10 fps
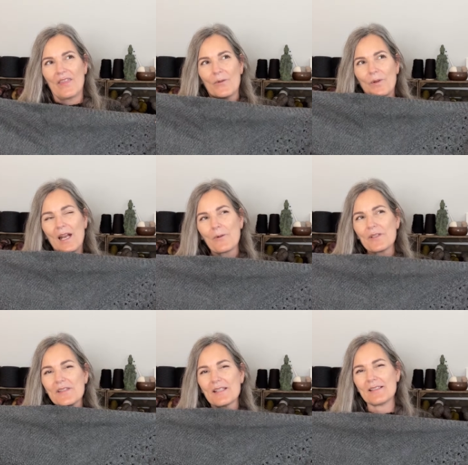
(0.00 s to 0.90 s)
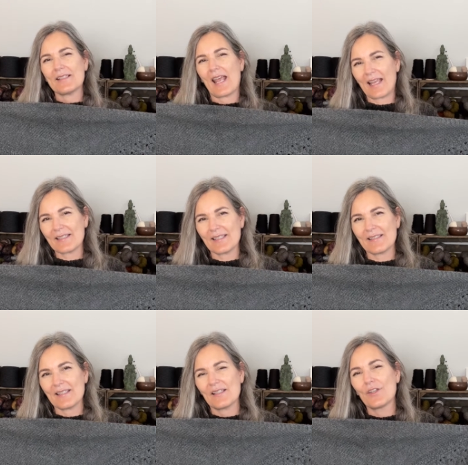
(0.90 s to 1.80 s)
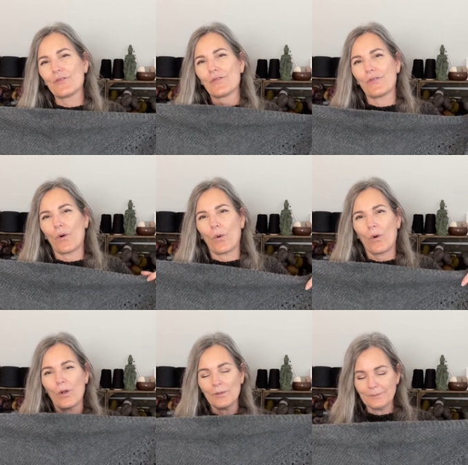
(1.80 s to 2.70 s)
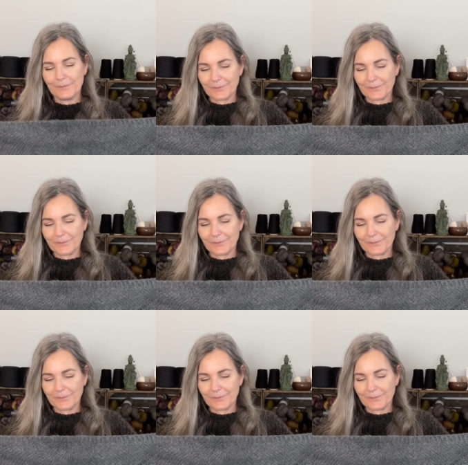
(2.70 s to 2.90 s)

when I was in Texas in the fall,